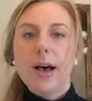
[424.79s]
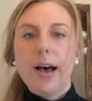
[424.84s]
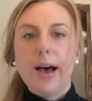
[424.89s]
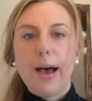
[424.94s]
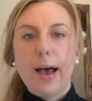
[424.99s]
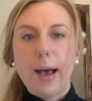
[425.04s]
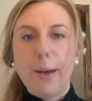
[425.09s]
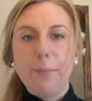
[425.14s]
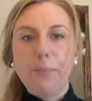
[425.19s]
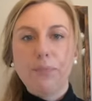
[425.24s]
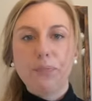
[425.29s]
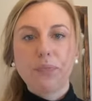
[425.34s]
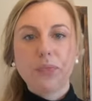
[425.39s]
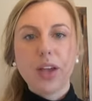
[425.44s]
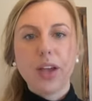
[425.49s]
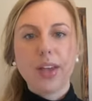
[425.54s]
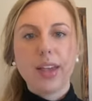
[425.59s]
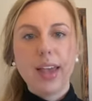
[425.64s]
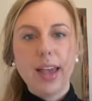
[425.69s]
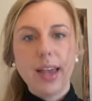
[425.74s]

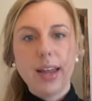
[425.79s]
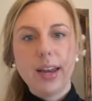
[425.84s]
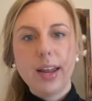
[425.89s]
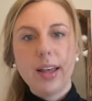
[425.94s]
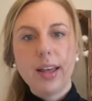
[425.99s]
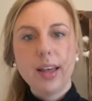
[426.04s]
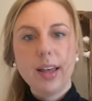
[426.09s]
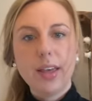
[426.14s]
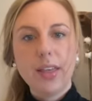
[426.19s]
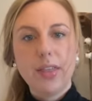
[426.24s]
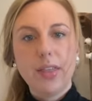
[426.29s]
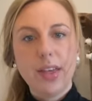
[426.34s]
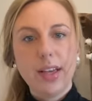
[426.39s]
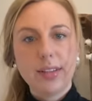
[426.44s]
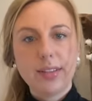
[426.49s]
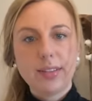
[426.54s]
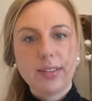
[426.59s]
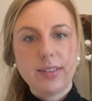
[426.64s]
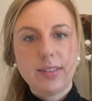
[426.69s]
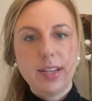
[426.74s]
Again,
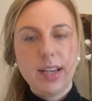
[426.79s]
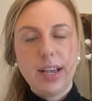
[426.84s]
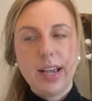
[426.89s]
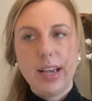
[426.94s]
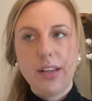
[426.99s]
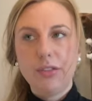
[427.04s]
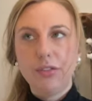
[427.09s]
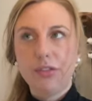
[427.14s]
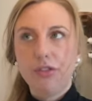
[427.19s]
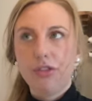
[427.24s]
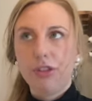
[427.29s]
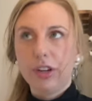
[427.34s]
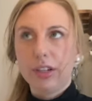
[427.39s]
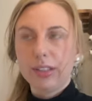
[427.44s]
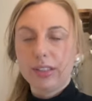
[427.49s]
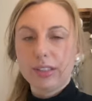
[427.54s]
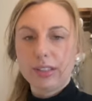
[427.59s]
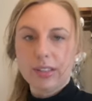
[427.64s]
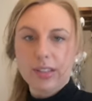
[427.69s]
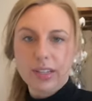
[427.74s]
this is
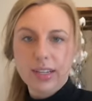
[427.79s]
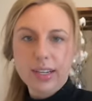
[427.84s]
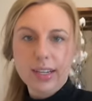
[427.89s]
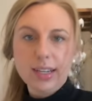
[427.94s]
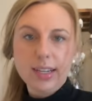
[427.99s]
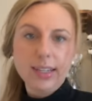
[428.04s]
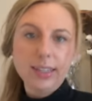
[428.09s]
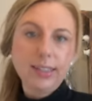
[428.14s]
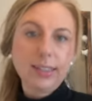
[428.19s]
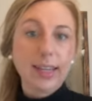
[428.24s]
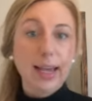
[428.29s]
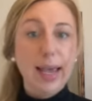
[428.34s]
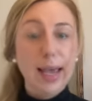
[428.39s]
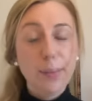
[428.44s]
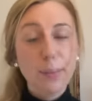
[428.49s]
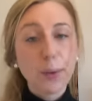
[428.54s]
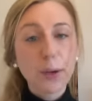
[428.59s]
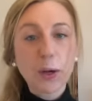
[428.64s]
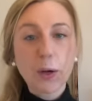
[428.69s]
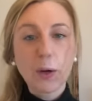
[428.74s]
just
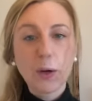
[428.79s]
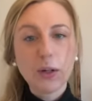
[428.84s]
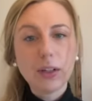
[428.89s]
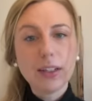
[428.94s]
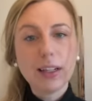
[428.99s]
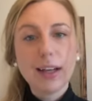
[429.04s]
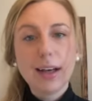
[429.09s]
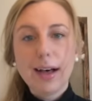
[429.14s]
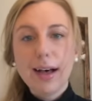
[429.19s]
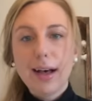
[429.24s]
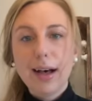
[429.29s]
typical,